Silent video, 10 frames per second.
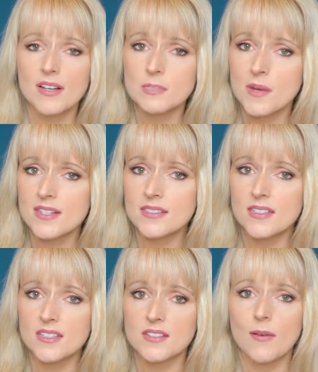
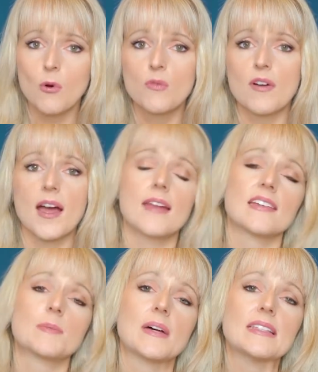expenses, your overhead
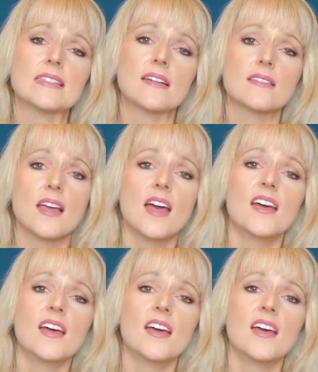expenses,